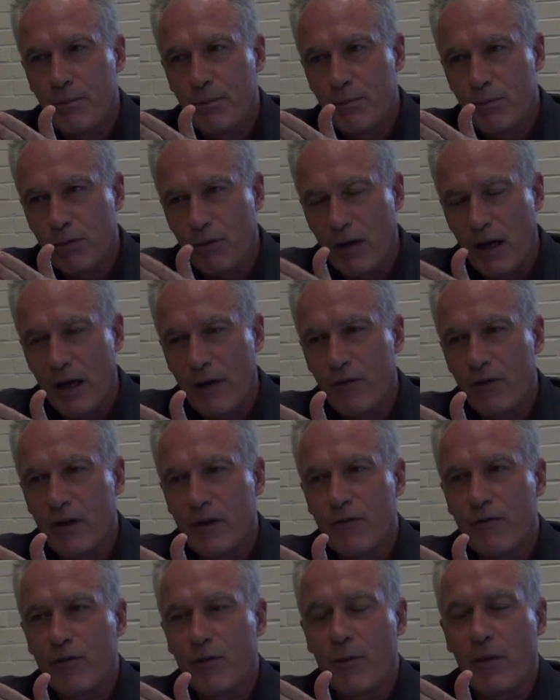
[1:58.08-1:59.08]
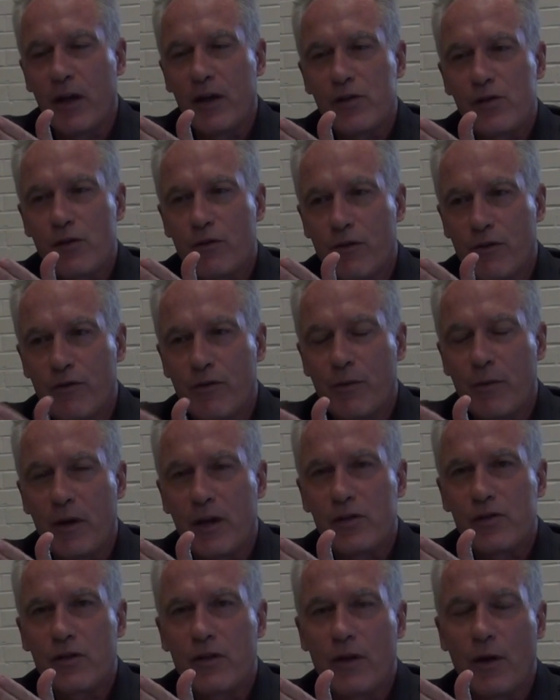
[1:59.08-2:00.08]
private information or
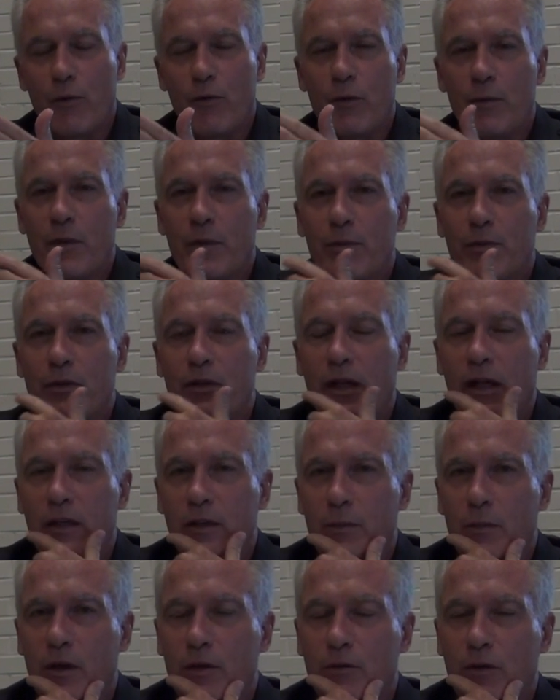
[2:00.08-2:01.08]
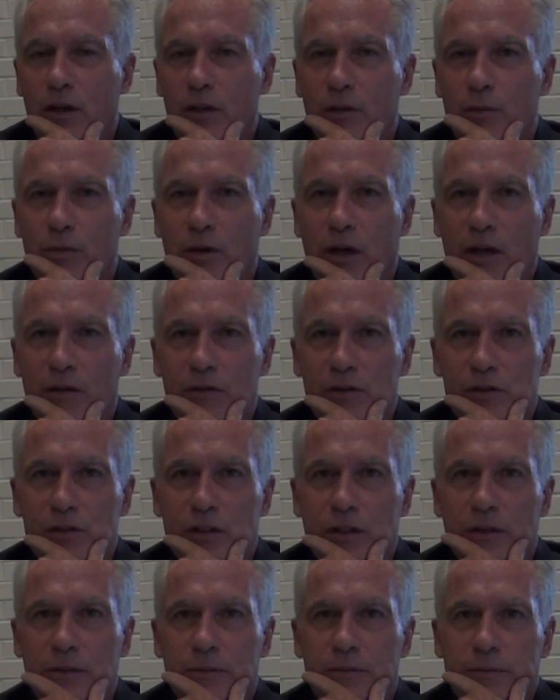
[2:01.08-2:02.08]
information that would be protected by the right to
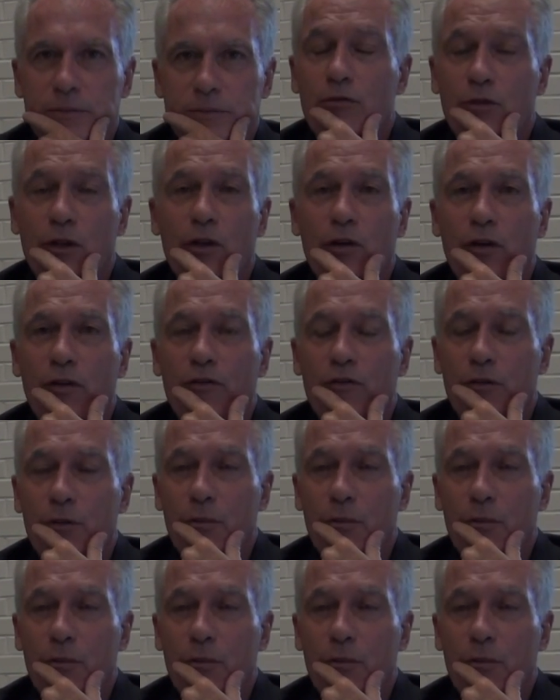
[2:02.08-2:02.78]
privacy. Really, for